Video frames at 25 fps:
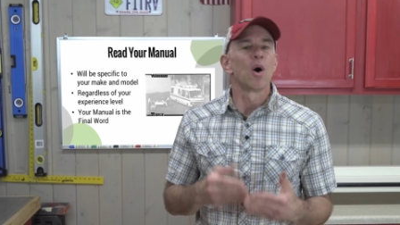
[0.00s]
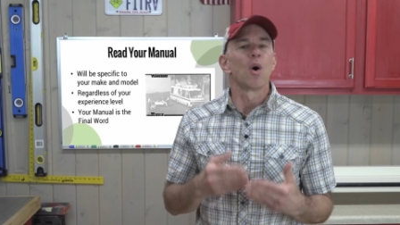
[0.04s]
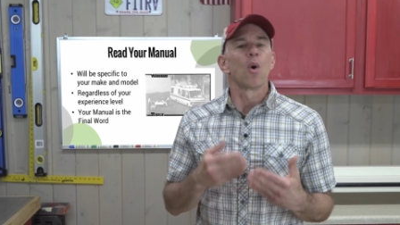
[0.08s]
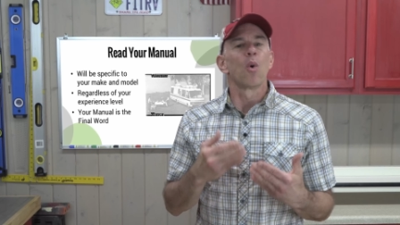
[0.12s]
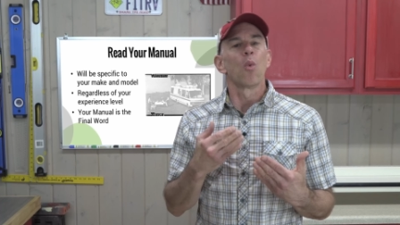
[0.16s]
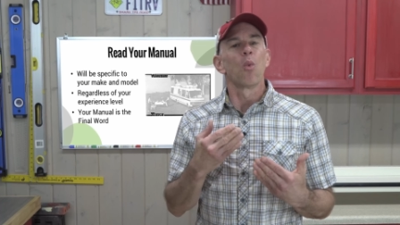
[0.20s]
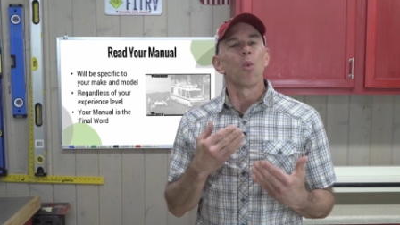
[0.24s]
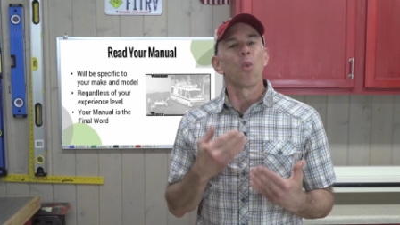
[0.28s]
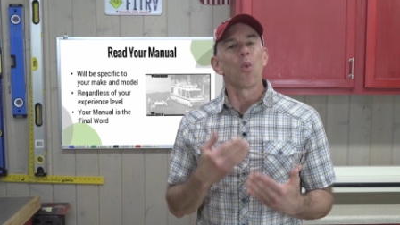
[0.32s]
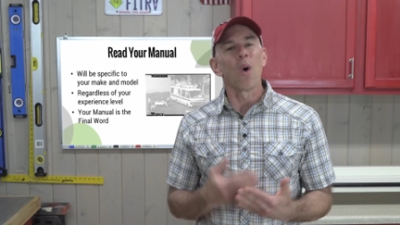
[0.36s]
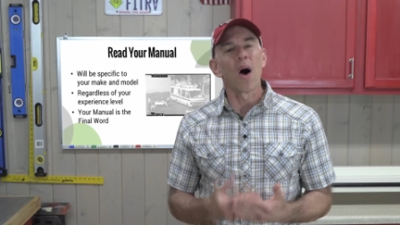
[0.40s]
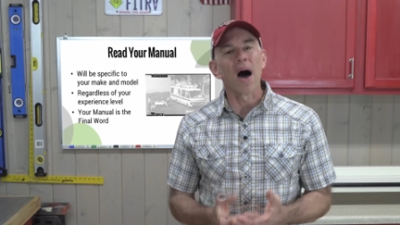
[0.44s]

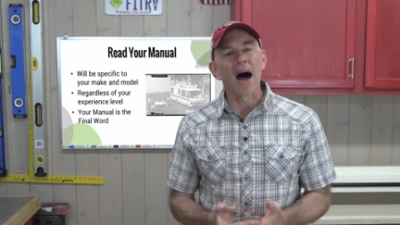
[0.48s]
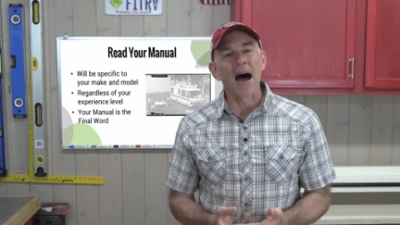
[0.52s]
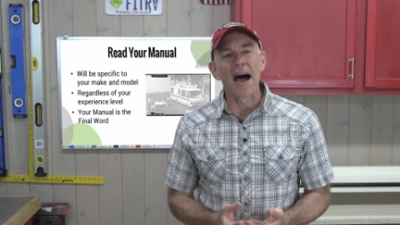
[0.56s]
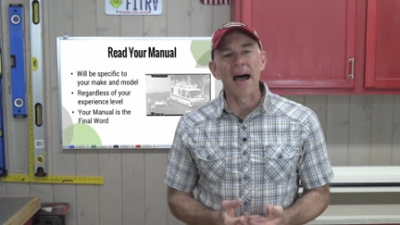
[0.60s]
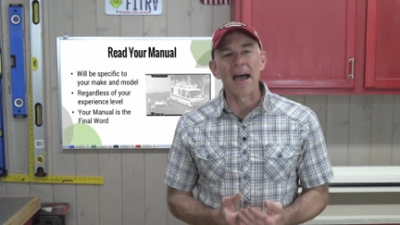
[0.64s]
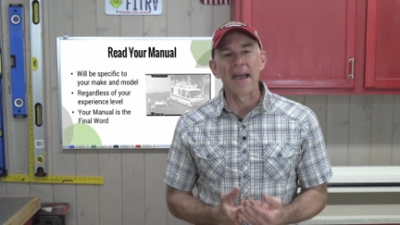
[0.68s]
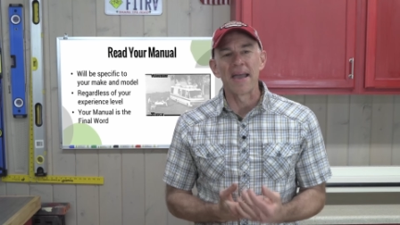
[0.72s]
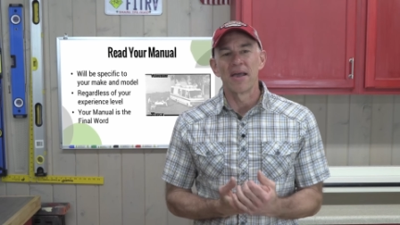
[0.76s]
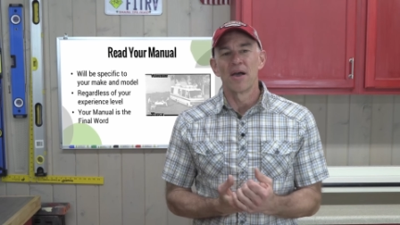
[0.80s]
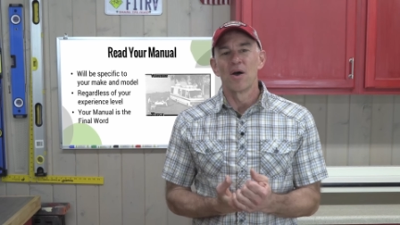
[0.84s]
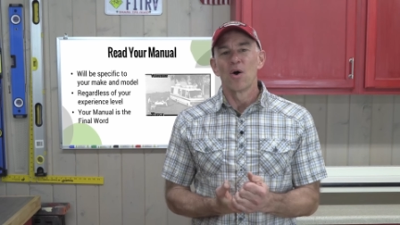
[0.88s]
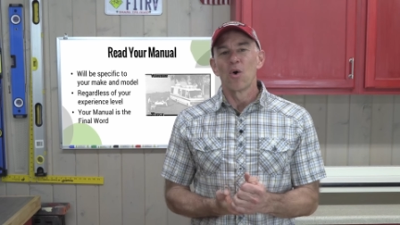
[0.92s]

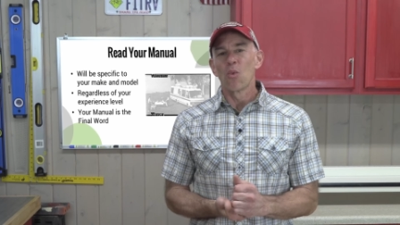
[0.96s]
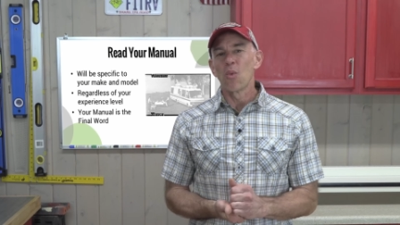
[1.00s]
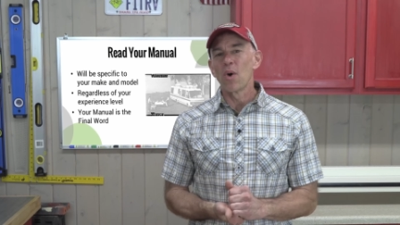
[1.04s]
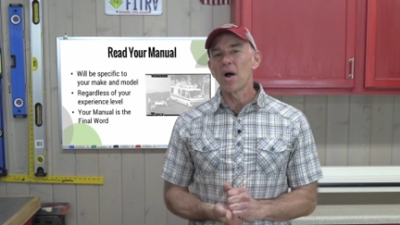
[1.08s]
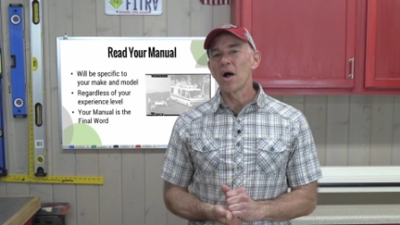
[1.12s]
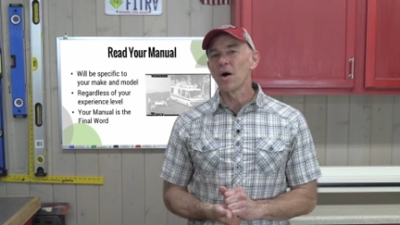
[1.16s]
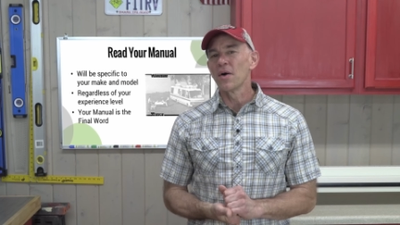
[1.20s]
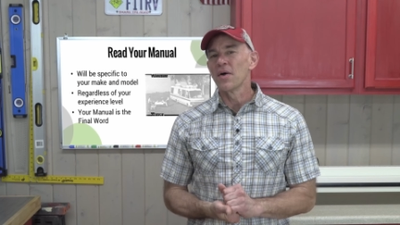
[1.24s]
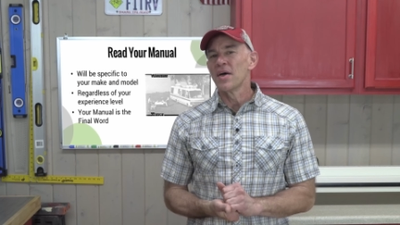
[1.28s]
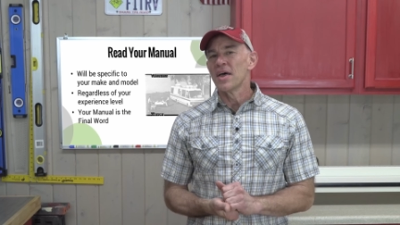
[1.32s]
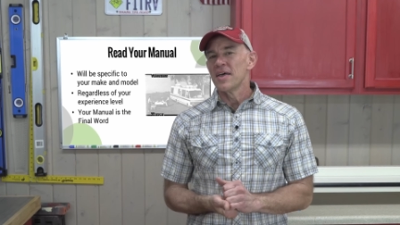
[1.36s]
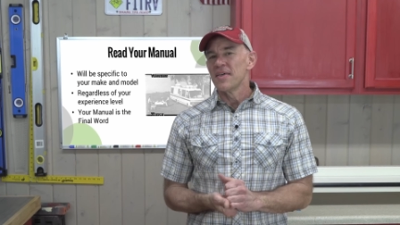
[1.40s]
Why?
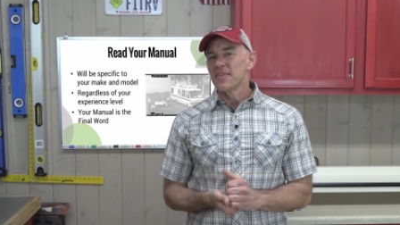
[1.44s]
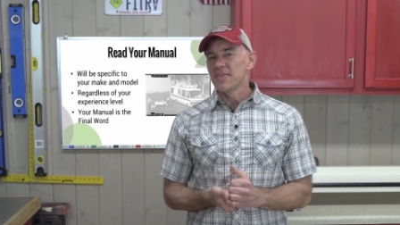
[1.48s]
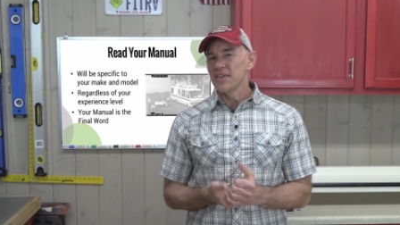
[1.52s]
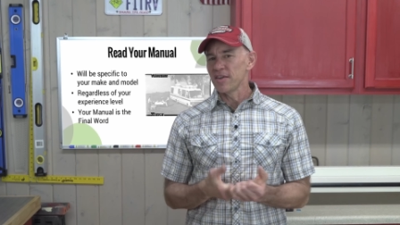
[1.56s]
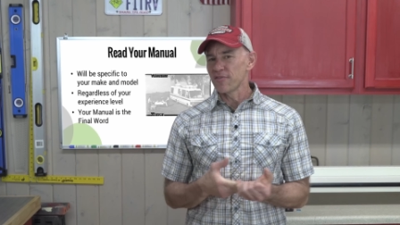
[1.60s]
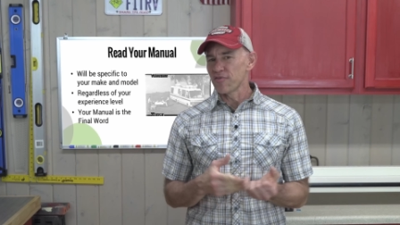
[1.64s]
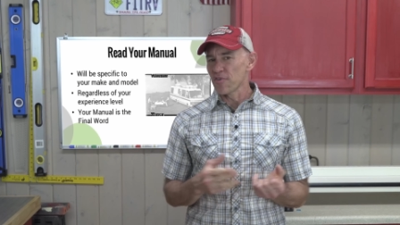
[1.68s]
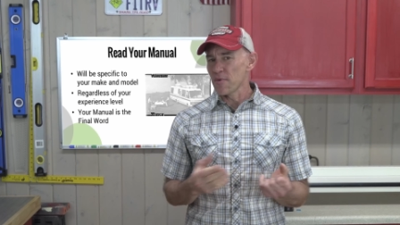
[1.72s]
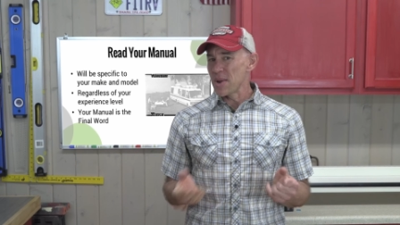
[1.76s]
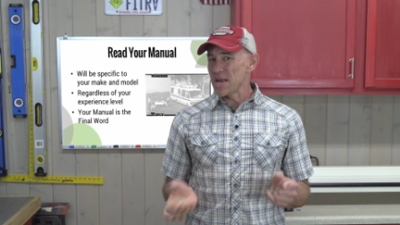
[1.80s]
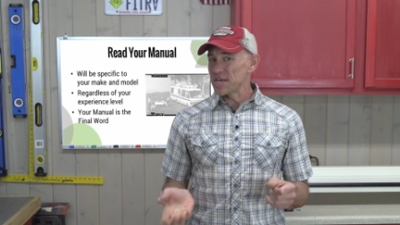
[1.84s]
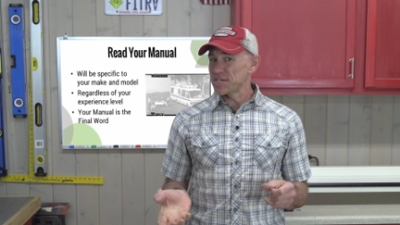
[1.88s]
Well, the
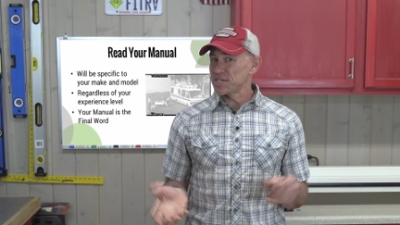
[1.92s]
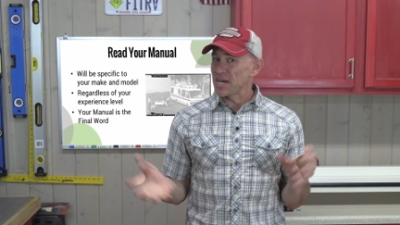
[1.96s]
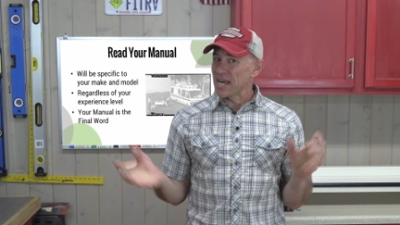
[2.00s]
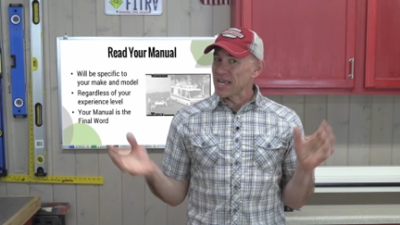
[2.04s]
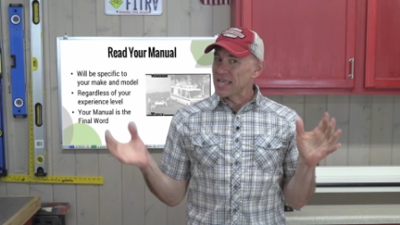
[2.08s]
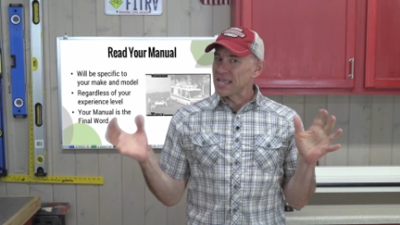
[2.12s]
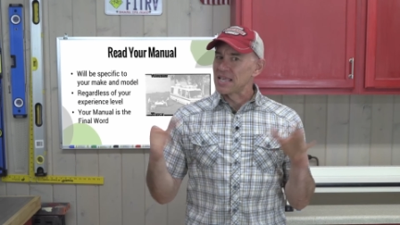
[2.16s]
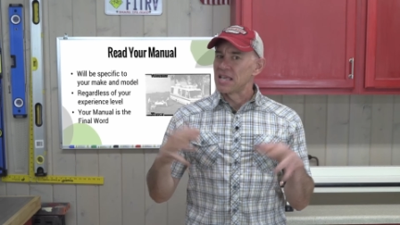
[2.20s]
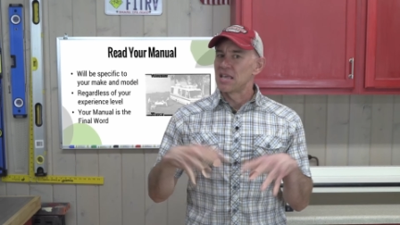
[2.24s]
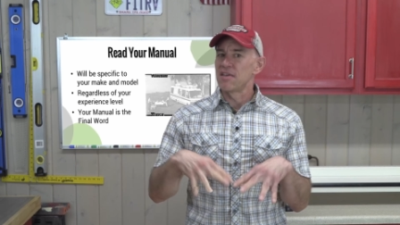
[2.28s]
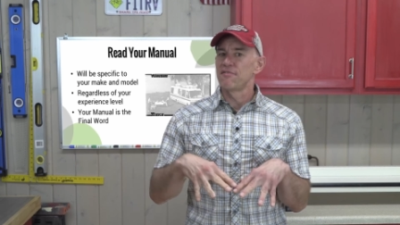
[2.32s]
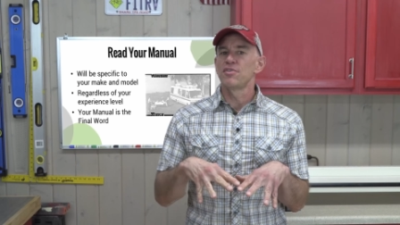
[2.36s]
information I
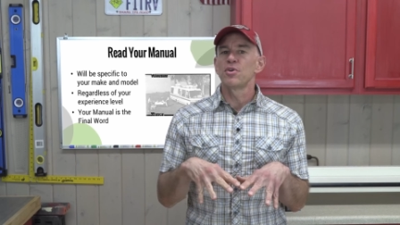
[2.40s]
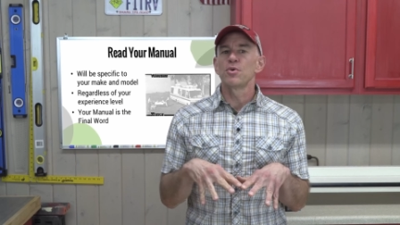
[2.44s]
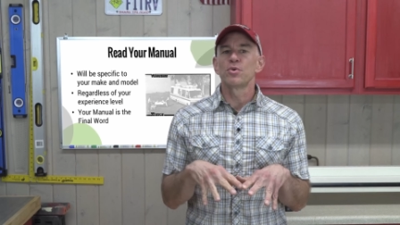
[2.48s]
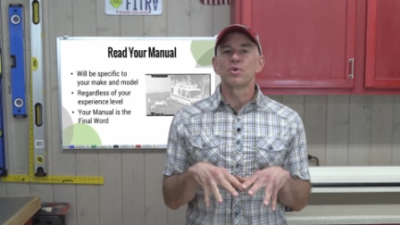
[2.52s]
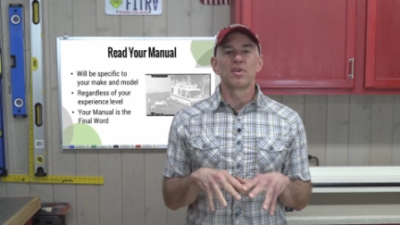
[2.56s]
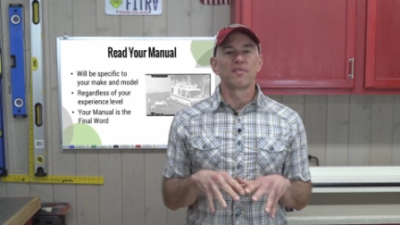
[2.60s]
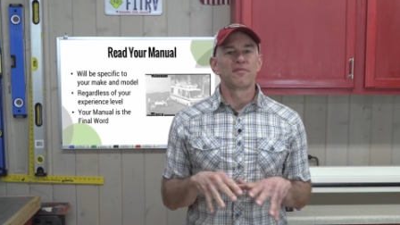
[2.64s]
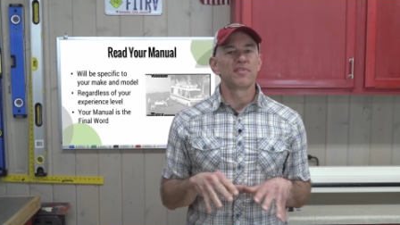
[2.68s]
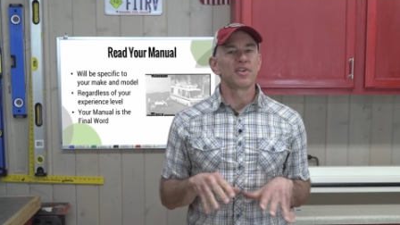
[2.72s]
can give you in a